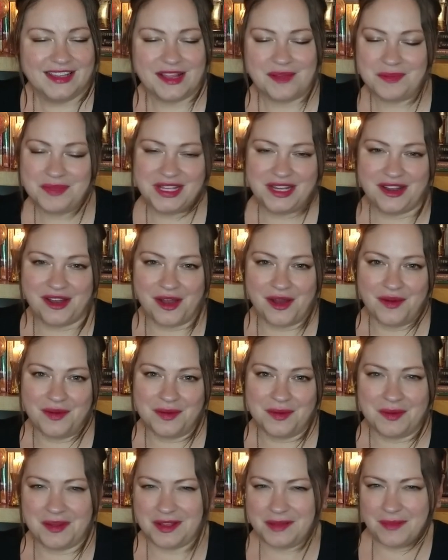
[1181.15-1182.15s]
Let me
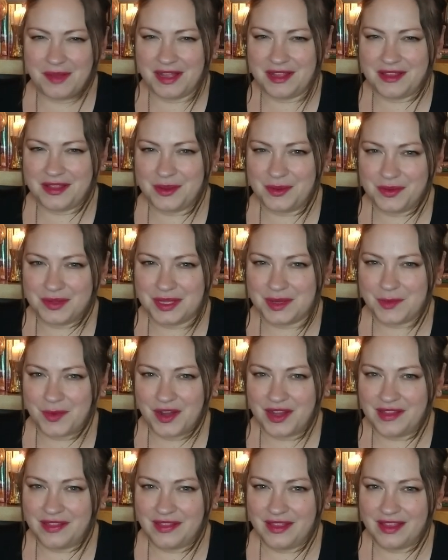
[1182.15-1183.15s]
know. Am I, am I the only
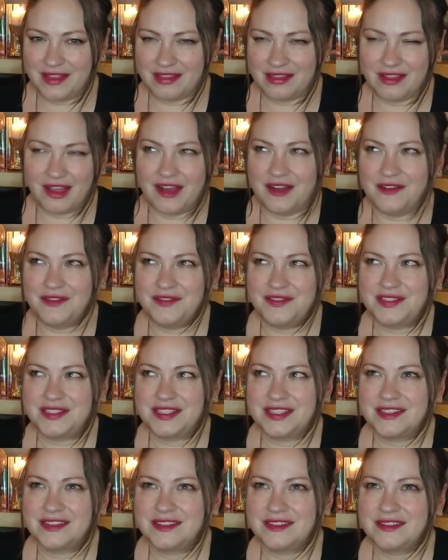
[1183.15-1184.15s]
one that
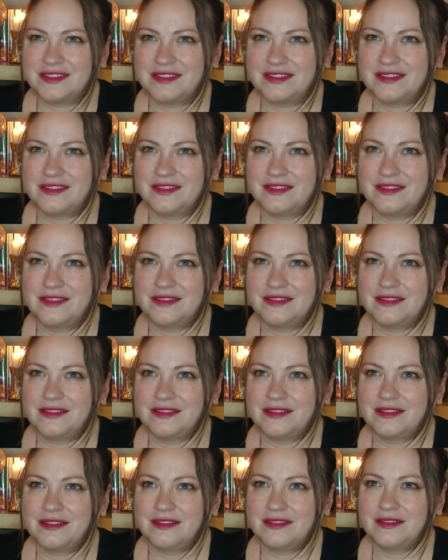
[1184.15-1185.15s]
loves
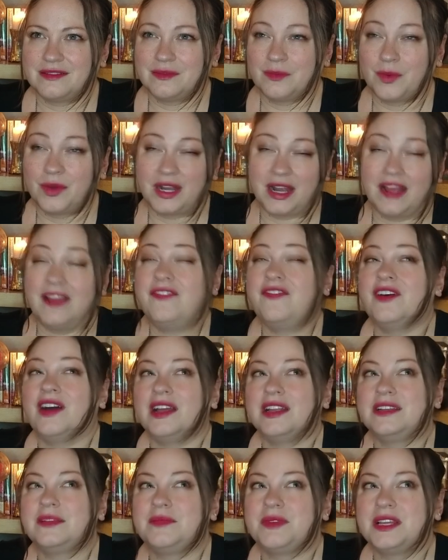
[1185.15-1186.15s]
what I
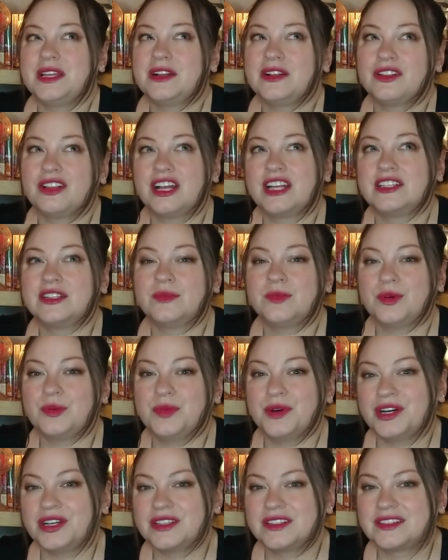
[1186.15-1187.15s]
find to be
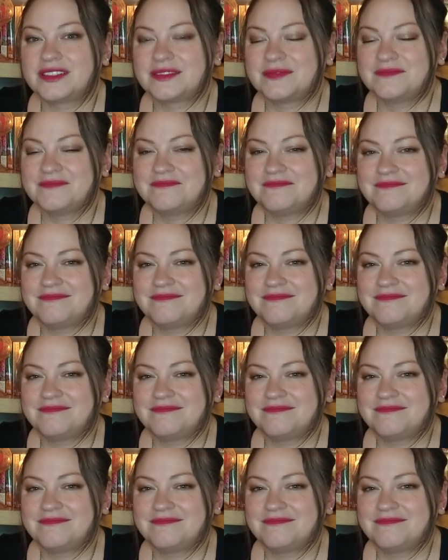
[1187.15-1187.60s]
collectible books?